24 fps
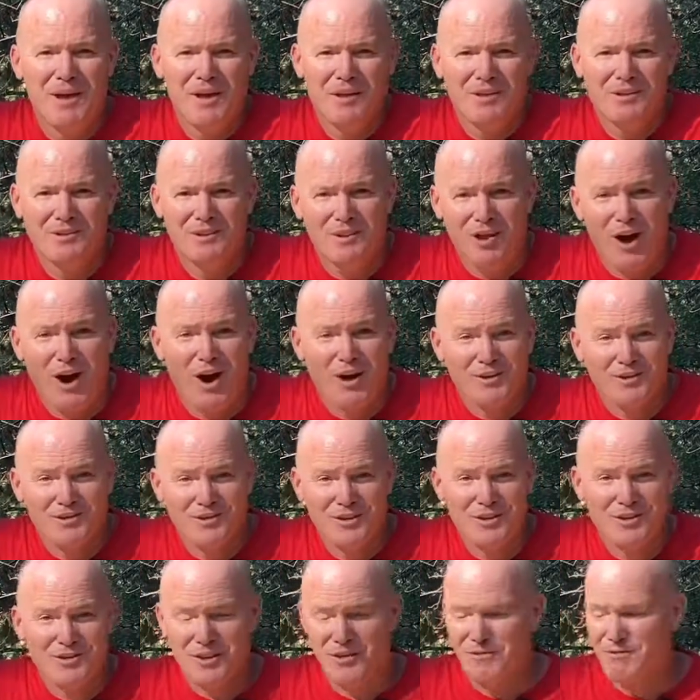Lodge
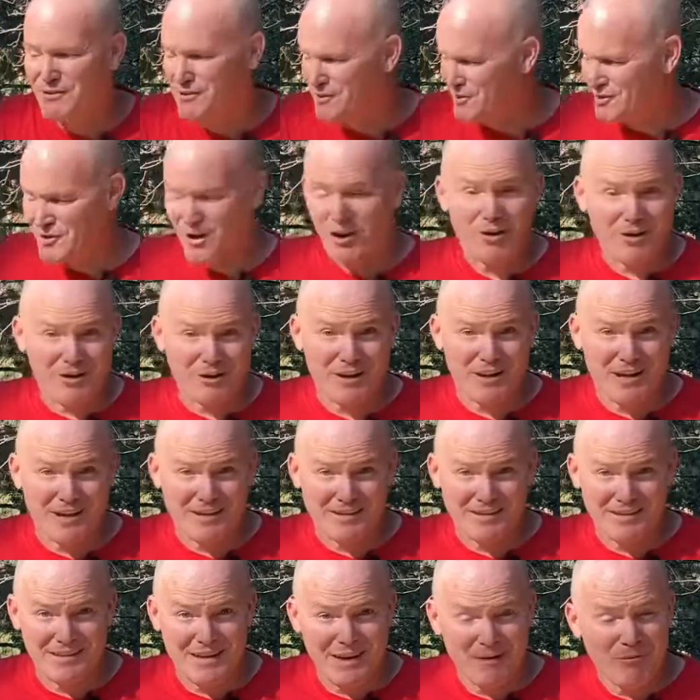Dutch oven starter
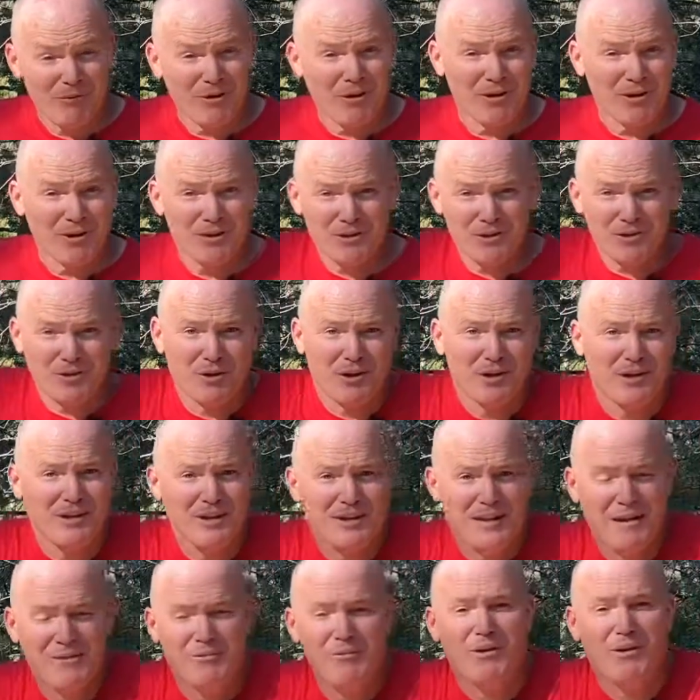kits, and I wanted to show you
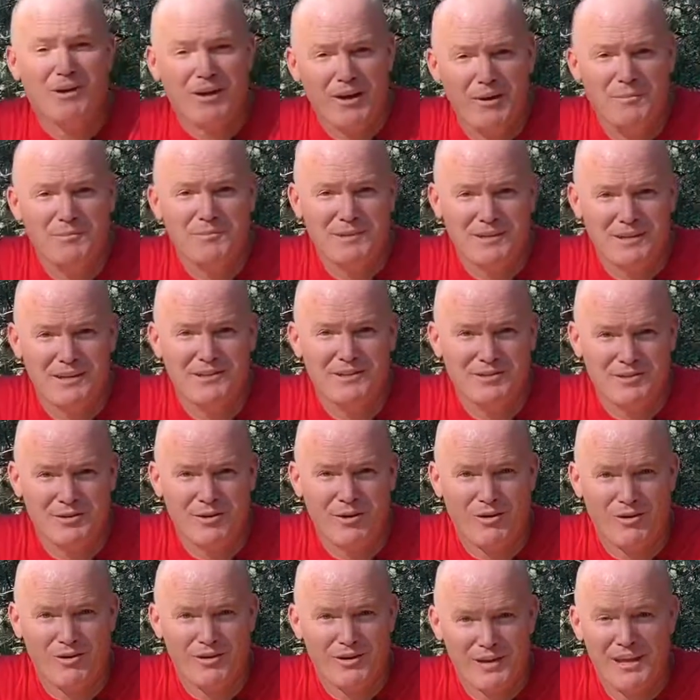today what comes in a
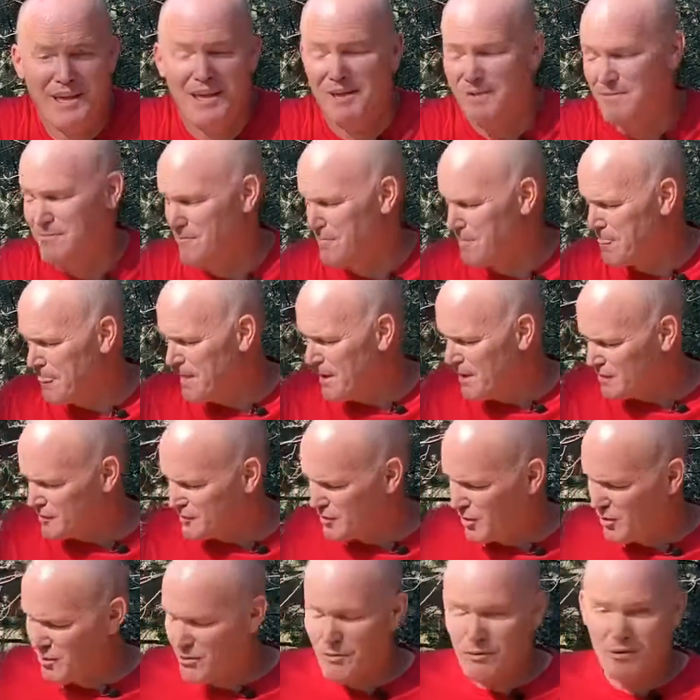starter kit.
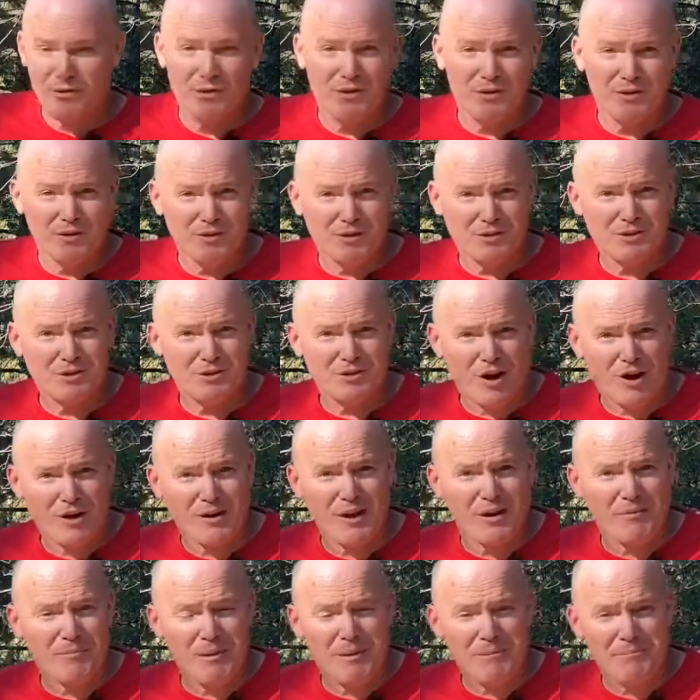So you'll start
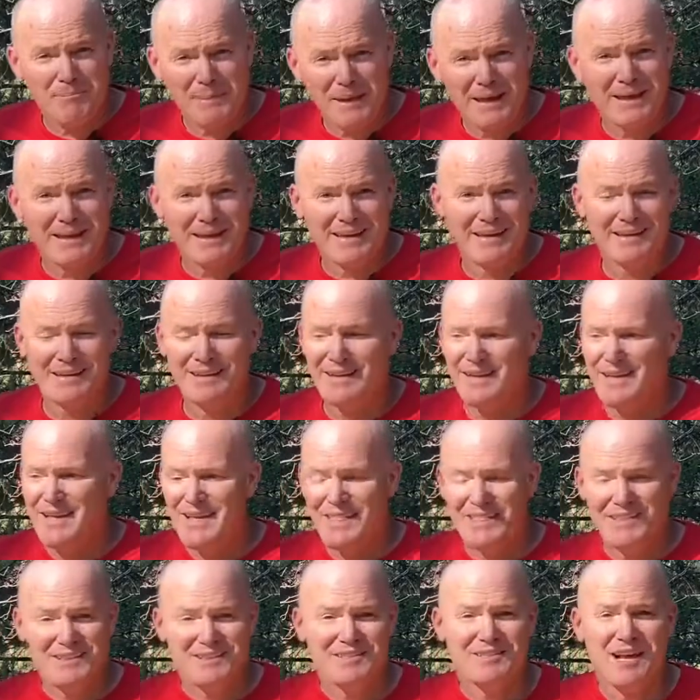out by picking
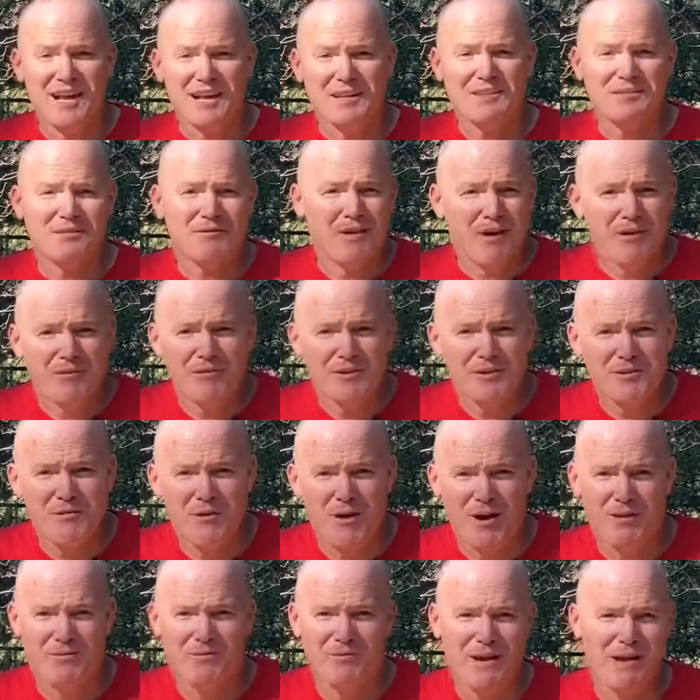the size of oven you
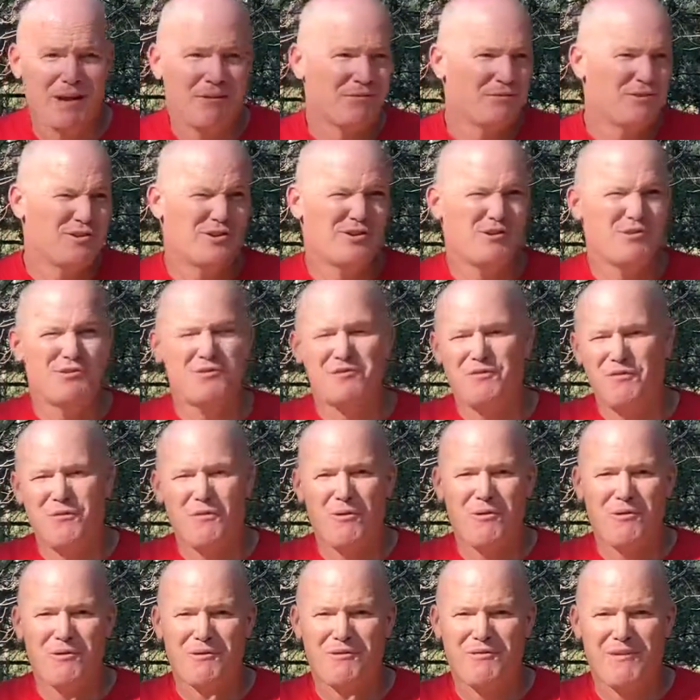want. We have 2,
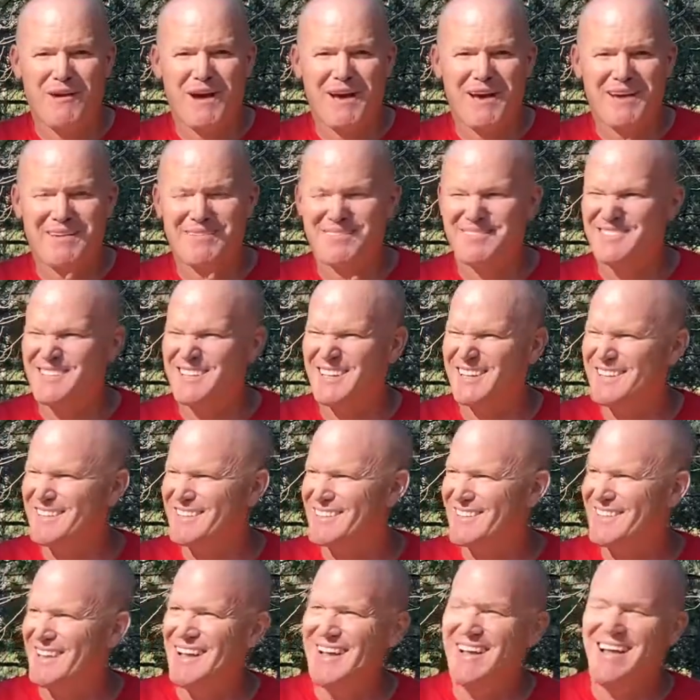4, 5,
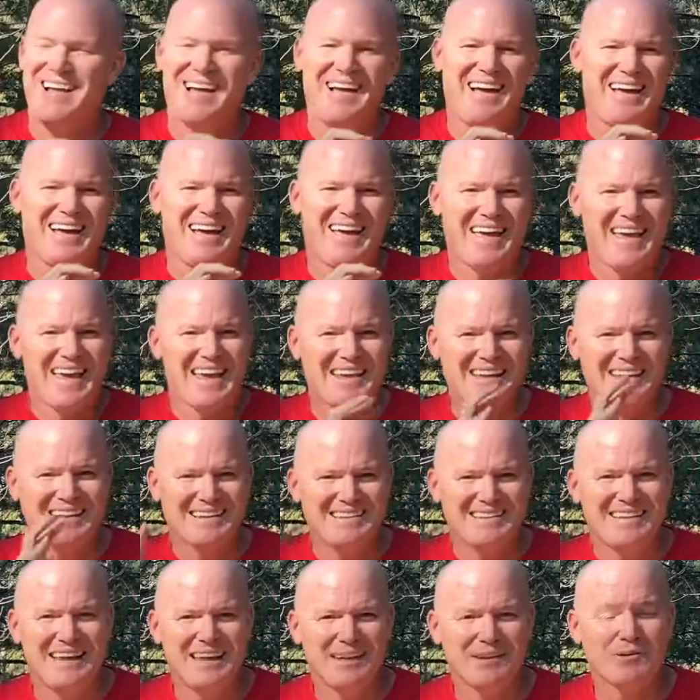6, 8,
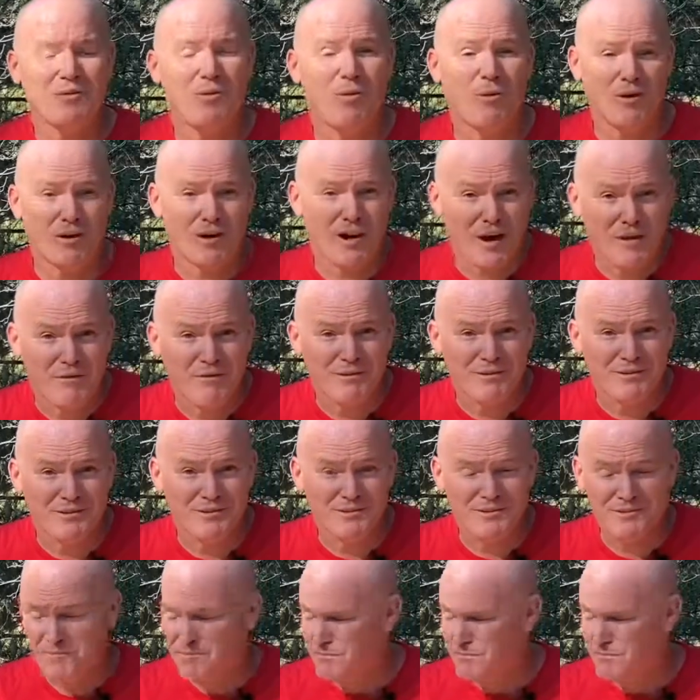and 10 quart ovens,